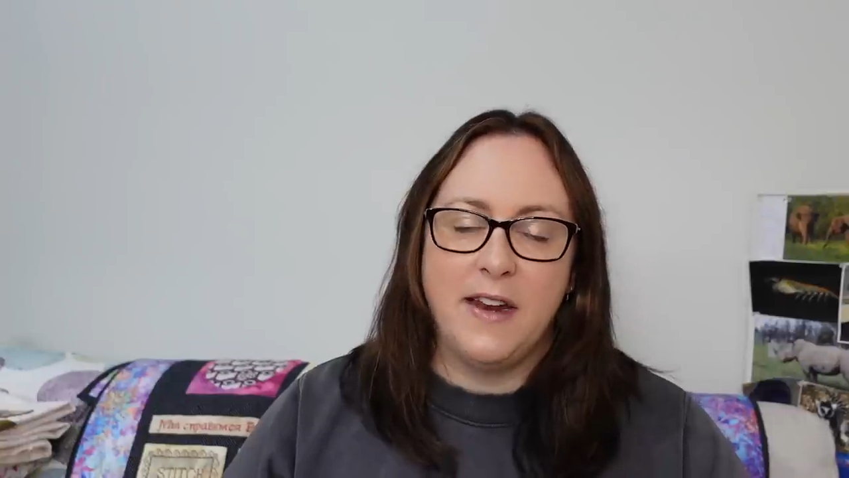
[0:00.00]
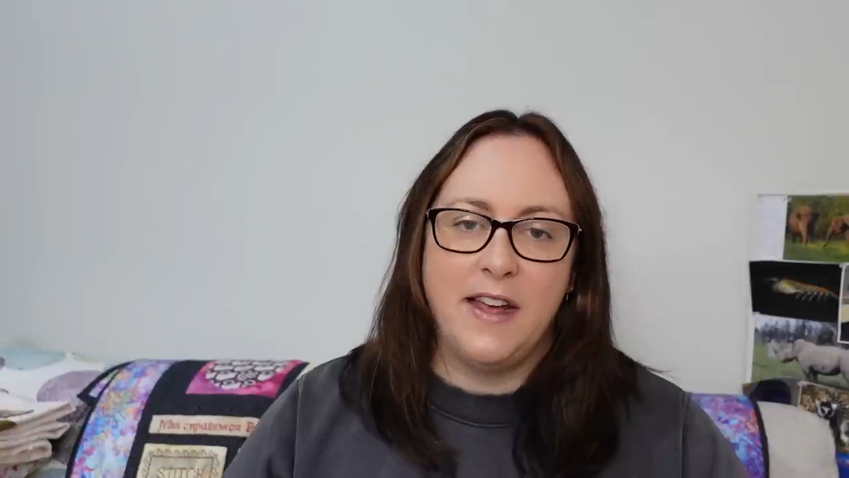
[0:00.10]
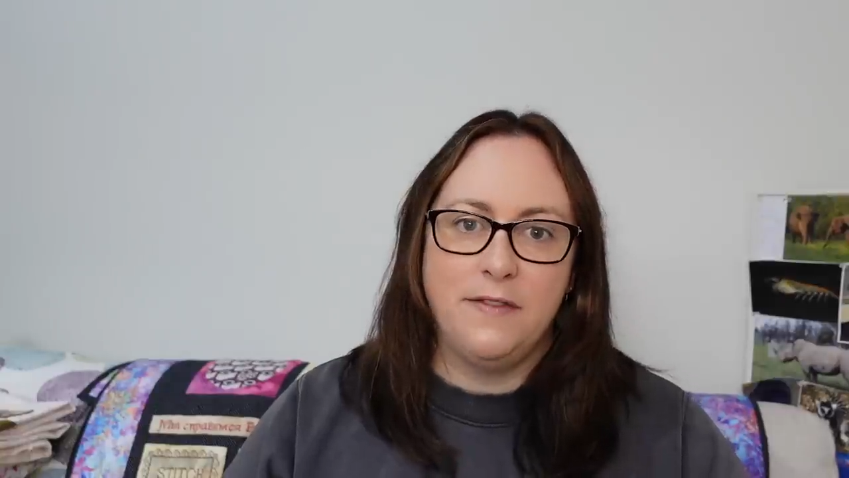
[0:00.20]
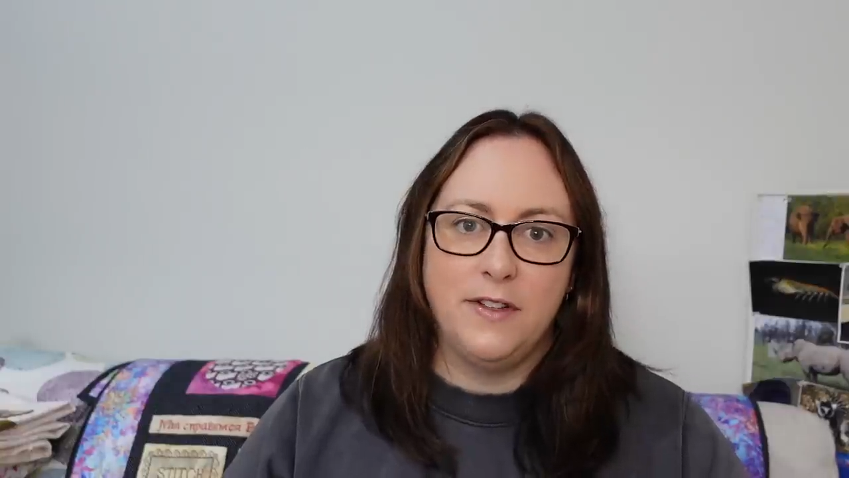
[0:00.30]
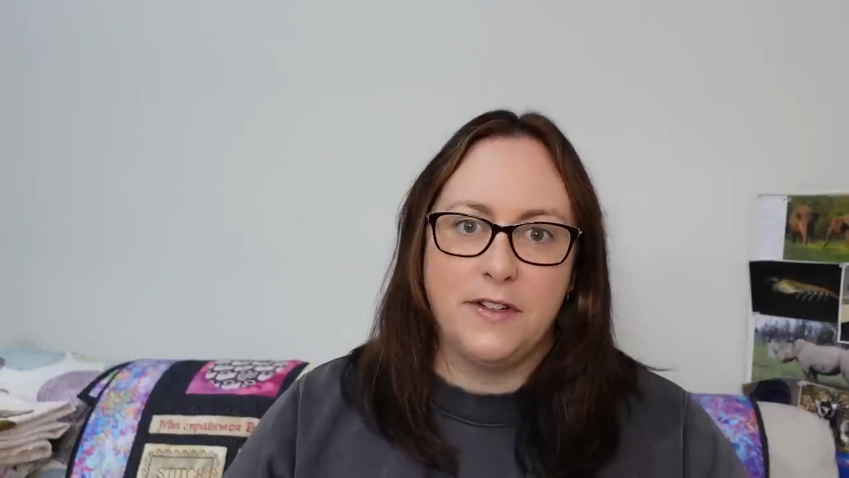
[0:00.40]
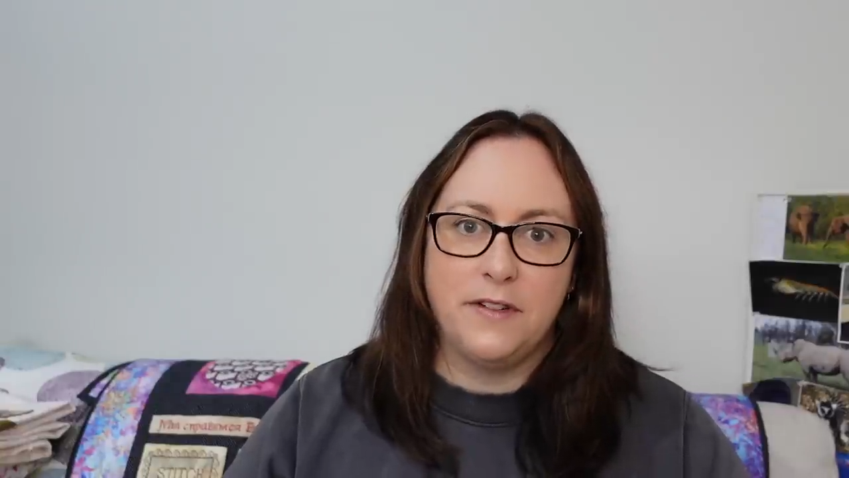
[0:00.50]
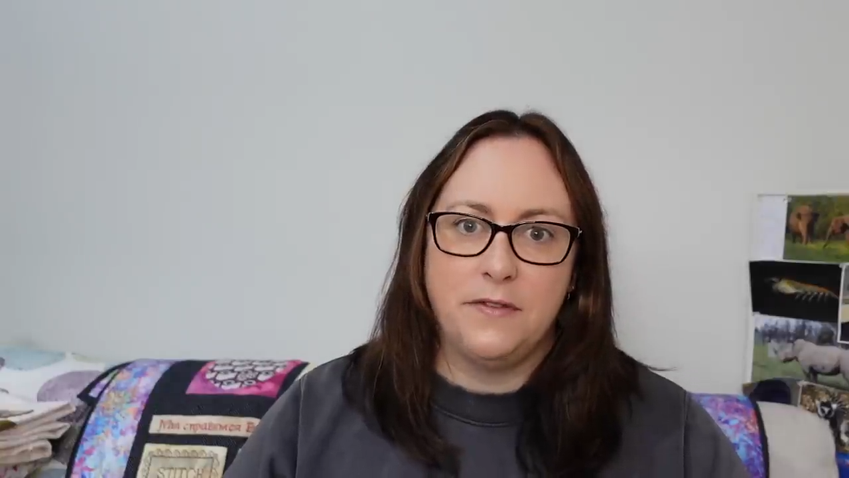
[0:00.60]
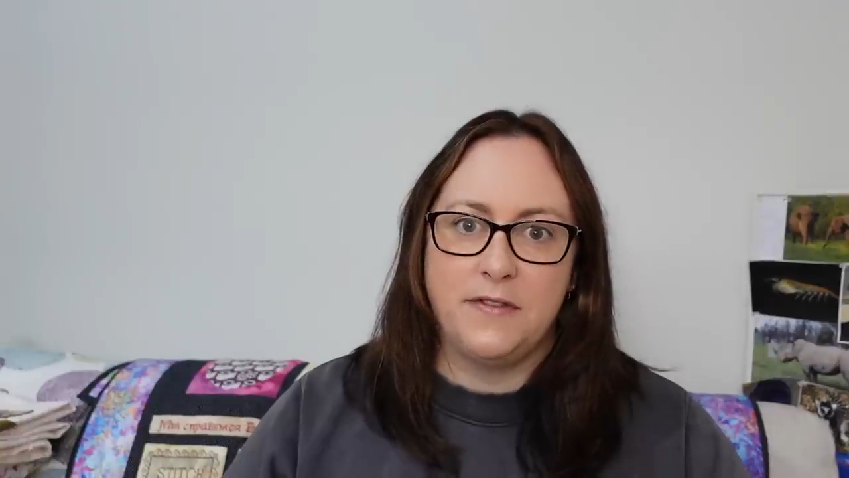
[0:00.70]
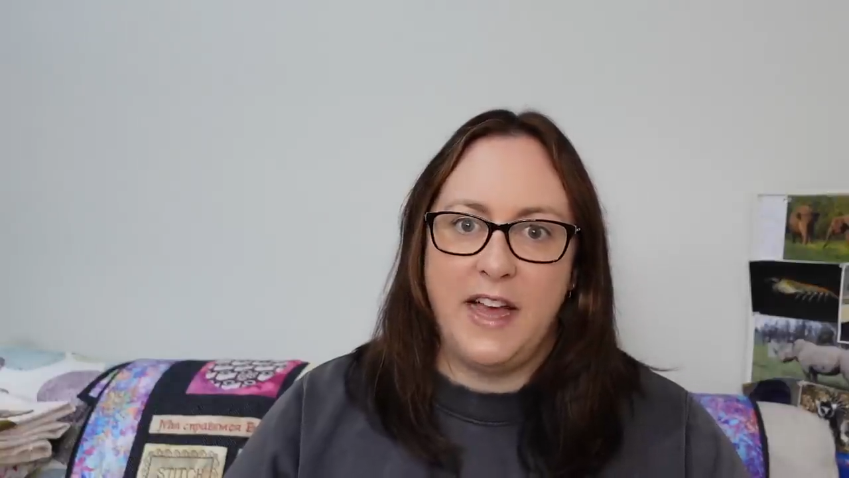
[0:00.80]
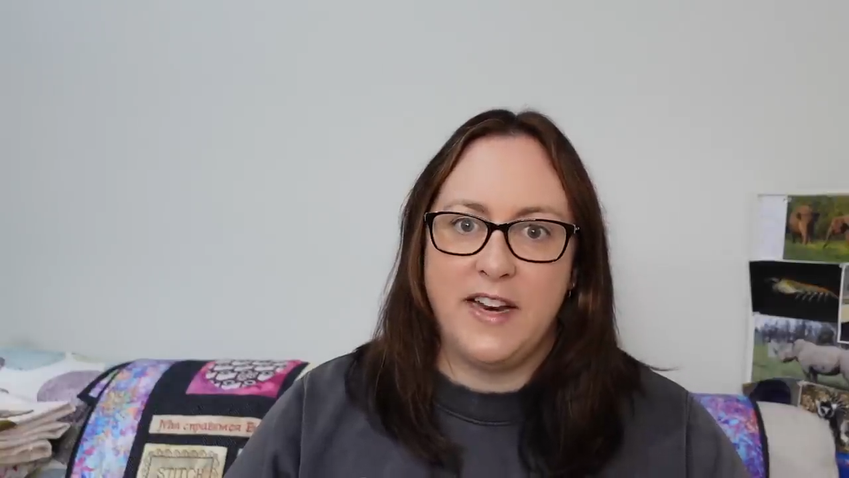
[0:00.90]
and I have a lot
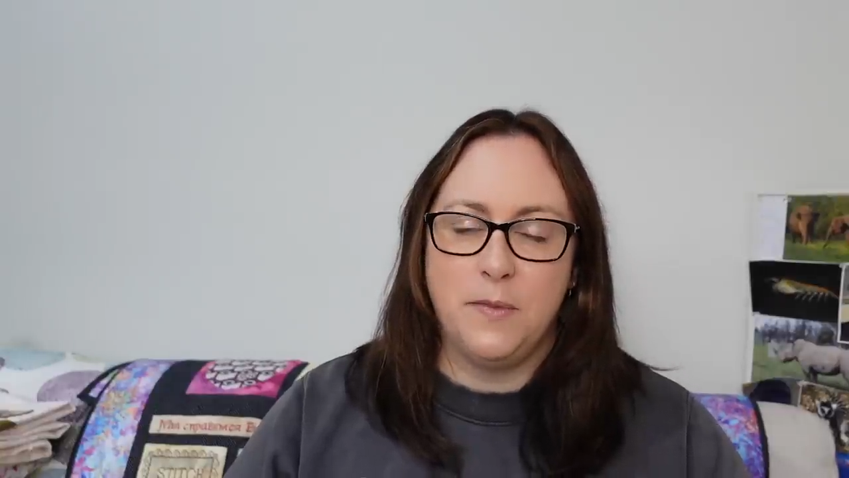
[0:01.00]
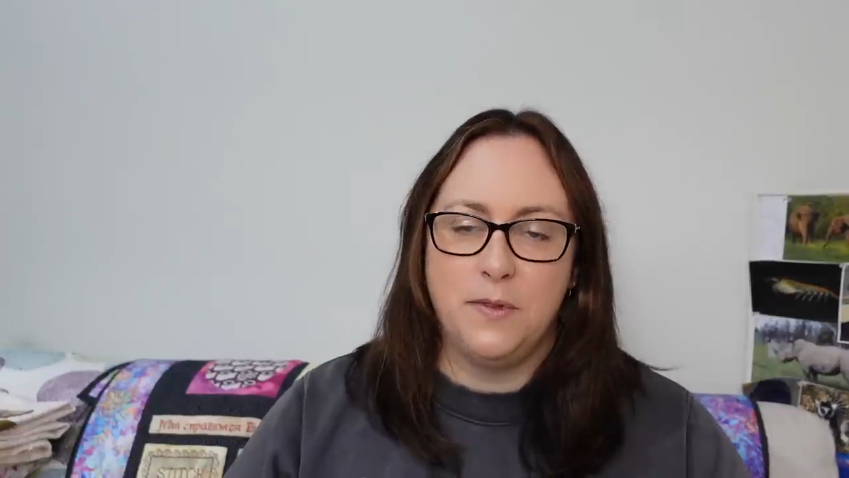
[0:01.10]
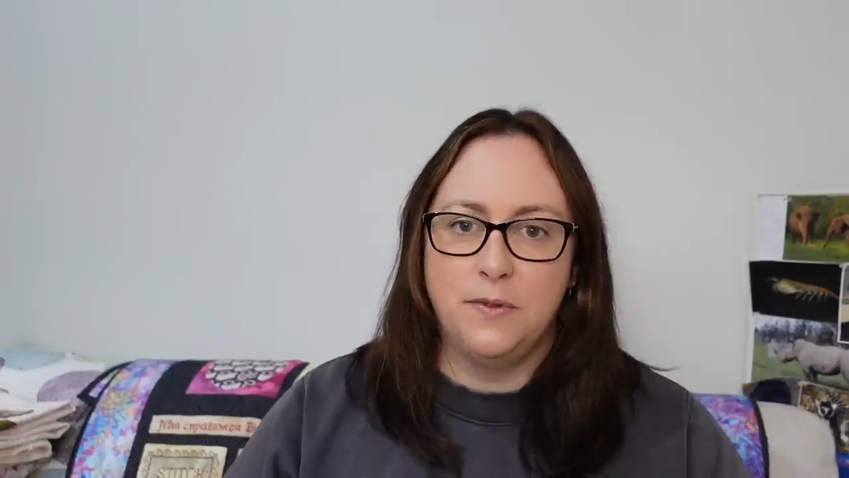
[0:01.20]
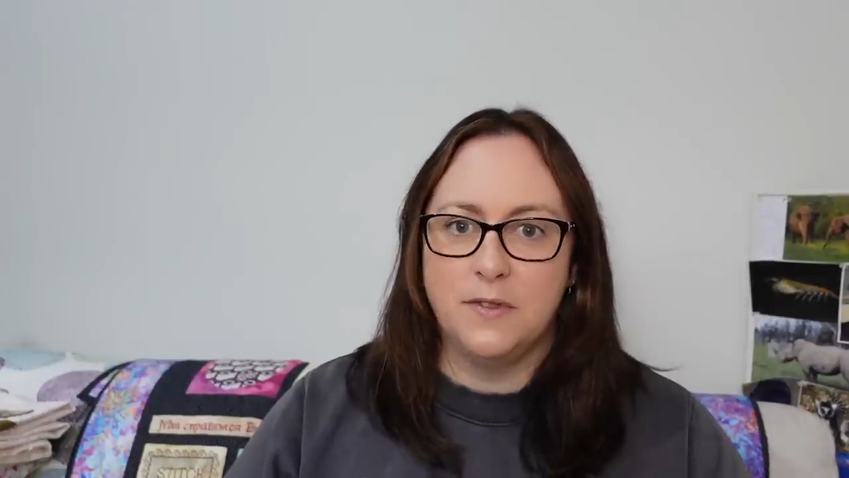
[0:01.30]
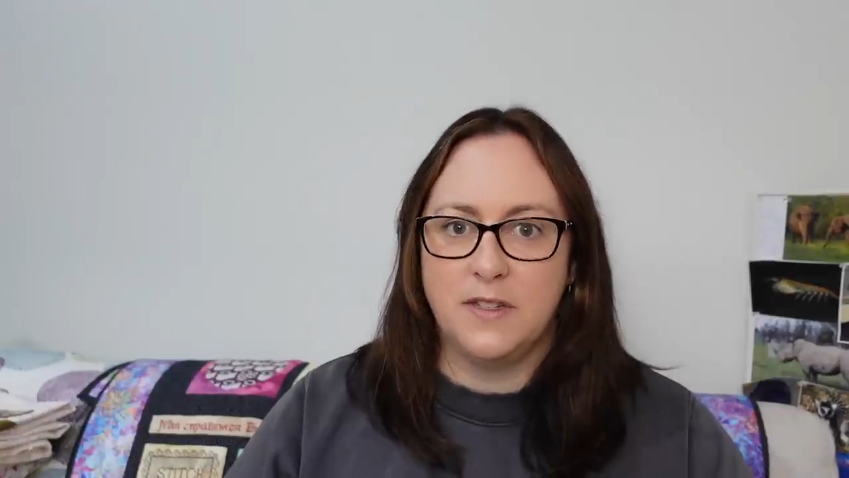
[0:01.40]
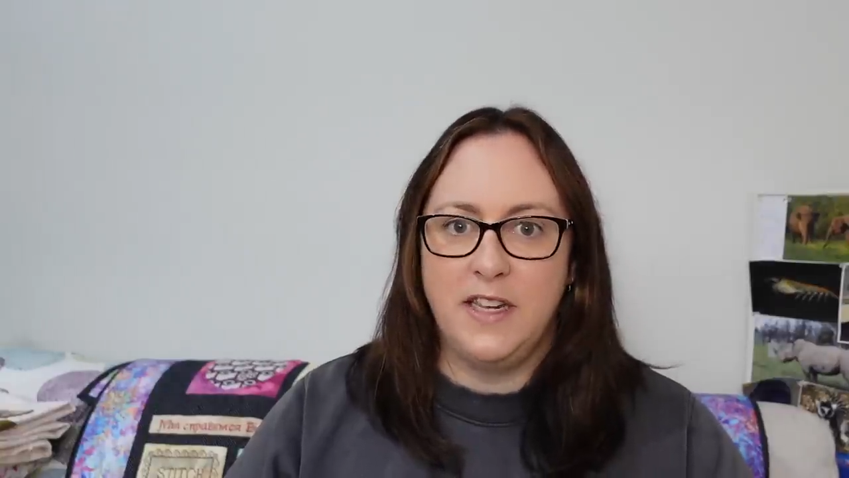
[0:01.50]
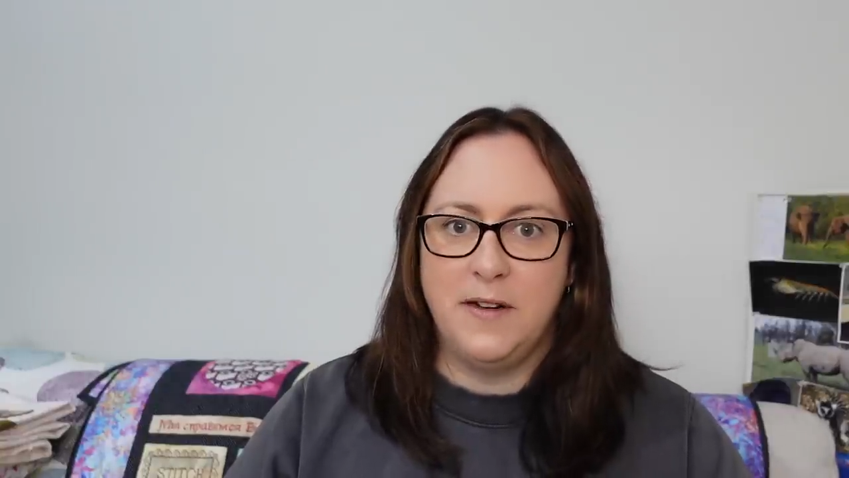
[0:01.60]
of animals